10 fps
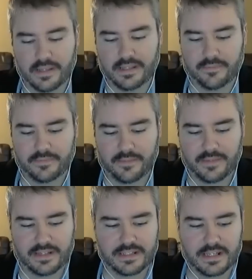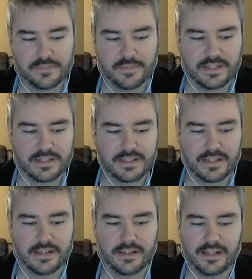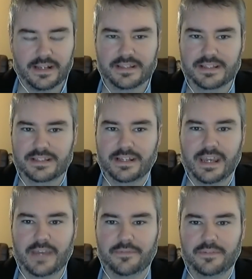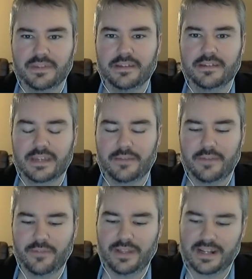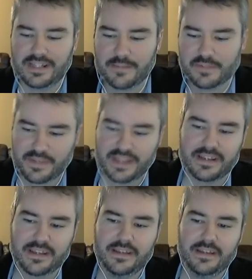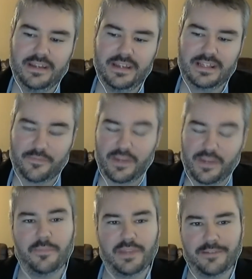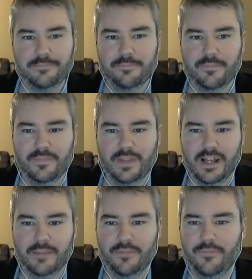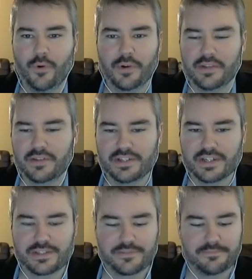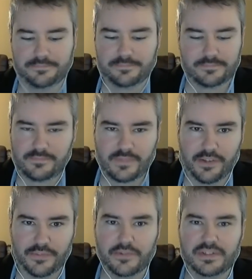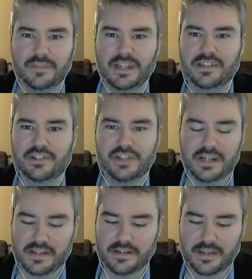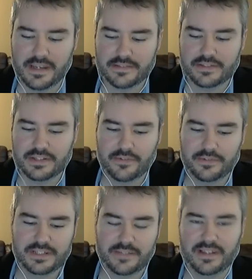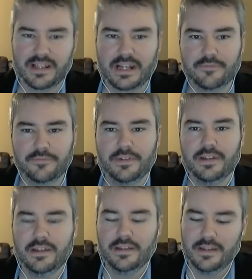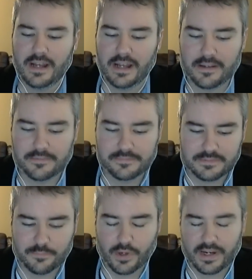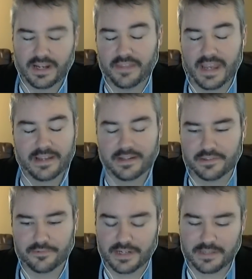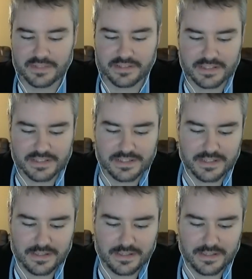and that makes sense because a lot of this is going to have to have a lot of time spent developing before you could just throw something on the chain, and so there's going to be a lot of work on that, the run up to this.